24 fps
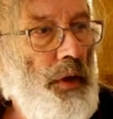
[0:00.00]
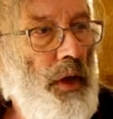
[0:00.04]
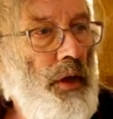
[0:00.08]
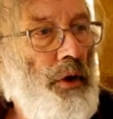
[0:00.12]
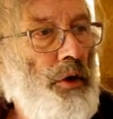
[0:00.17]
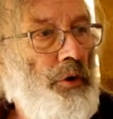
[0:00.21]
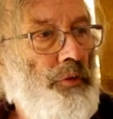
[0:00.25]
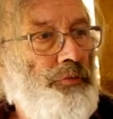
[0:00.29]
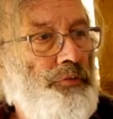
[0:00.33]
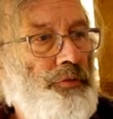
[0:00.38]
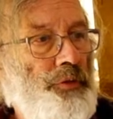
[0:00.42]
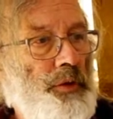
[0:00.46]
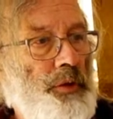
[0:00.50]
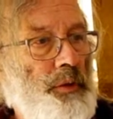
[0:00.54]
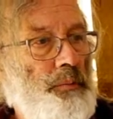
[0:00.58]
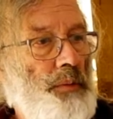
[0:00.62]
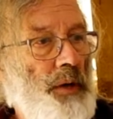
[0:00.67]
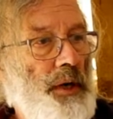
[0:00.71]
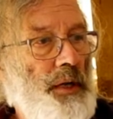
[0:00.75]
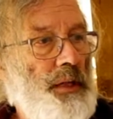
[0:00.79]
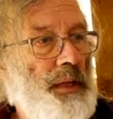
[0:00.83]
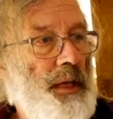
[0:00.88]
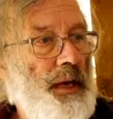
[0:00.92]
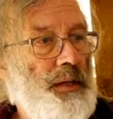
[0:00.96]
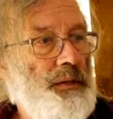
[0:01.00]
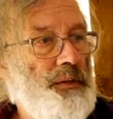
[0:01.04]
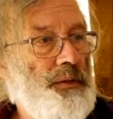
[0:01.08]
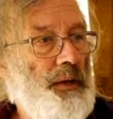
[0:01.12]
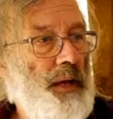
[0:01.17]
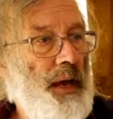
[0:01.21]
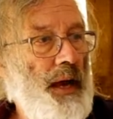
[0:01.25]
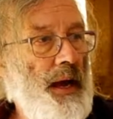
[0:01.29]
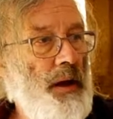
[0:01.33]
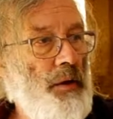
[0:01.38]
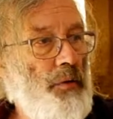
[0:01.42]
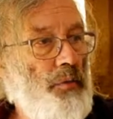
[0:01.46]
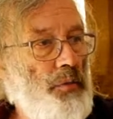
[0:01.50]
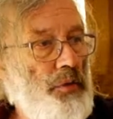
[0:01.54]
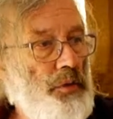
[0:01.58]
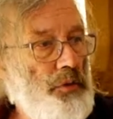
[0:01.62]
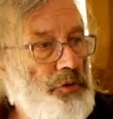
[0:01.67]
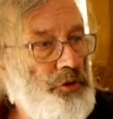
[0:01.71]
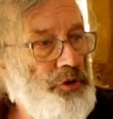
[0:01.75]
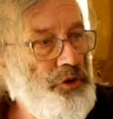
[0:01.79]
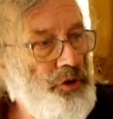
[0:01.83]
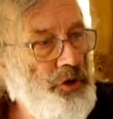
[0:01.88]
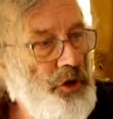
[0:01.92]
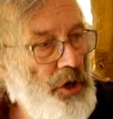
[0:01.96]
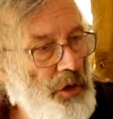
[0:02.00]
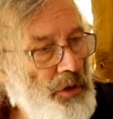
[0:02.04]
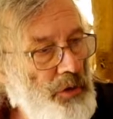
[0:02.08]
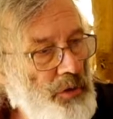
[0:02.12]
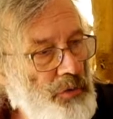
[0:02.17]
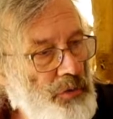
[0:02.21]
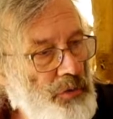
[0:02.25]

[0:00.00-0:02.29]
Hopefully my lad now will show